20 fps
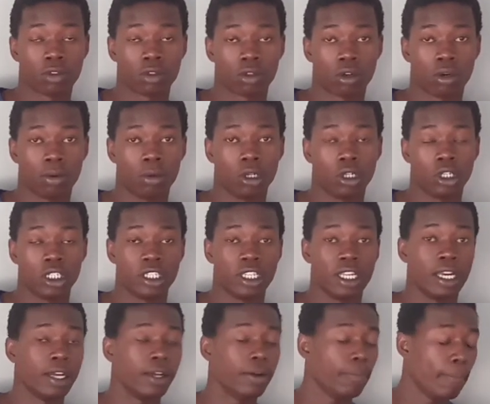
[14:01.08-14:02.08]
Commonly
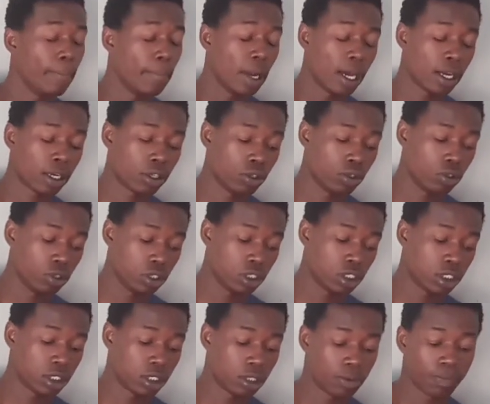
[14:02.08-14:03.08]
the black
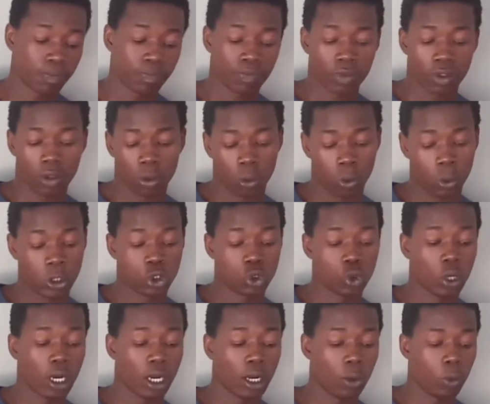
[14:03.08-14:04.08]
notes, which we
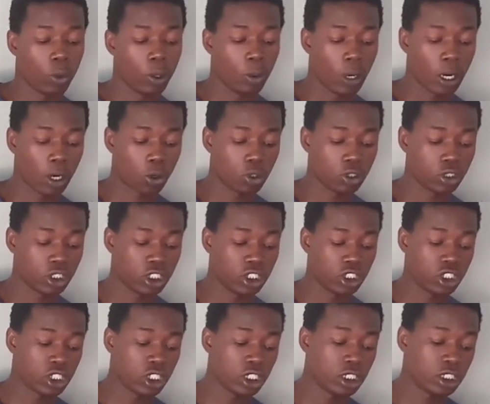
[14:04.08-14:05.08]
were
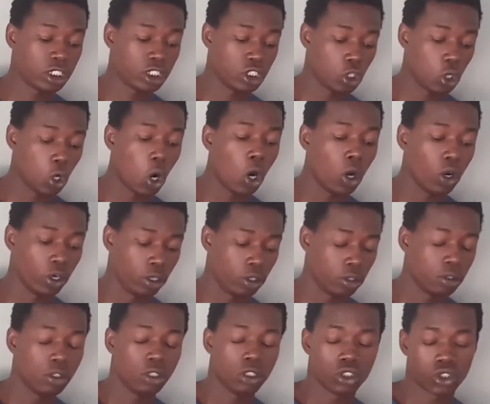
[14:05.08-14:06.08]
concentrating on.
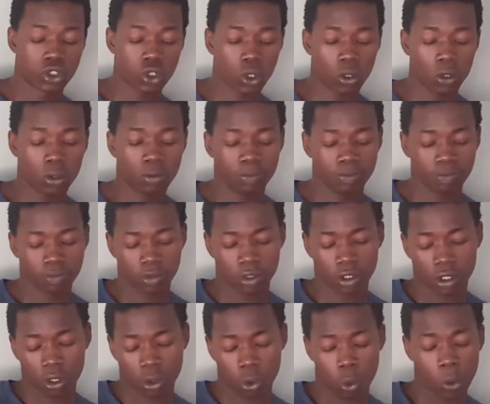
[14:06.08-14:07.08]
So
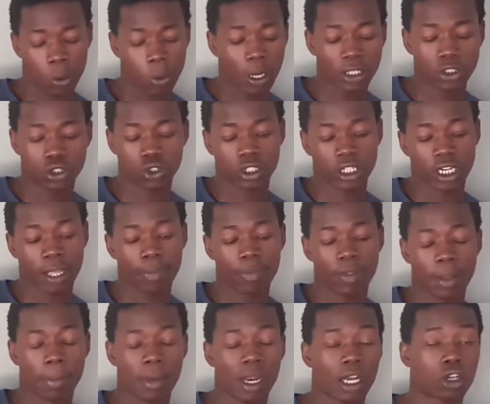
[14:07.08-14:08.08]
we want to name the
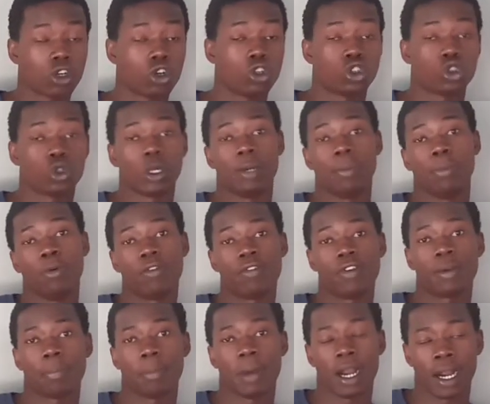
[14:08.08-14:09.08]
black notes while
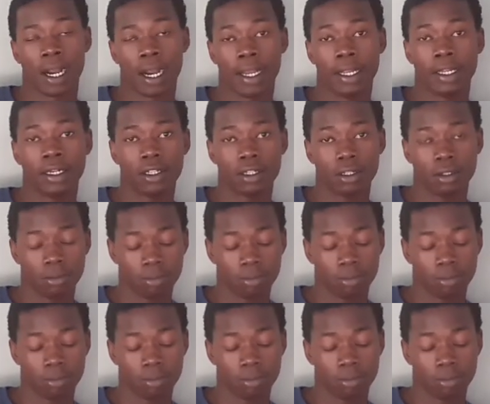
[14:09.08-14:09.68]
moving behind.